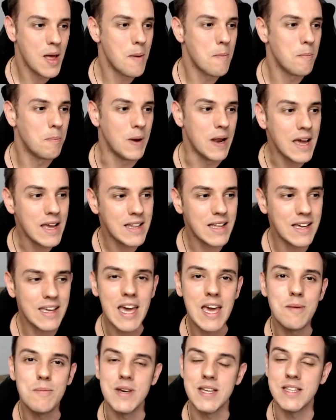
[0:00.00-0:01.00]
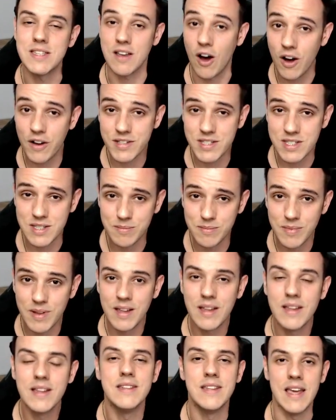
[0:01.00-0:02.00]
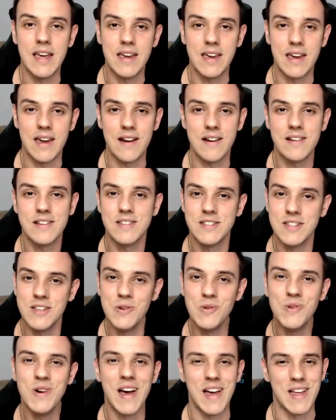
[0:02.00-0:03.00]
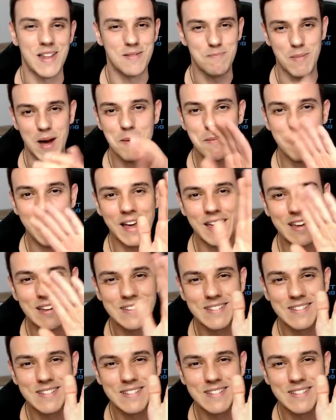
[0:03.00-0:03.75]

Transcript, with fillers: play the game, it's awesome, take care, see you and bye bye.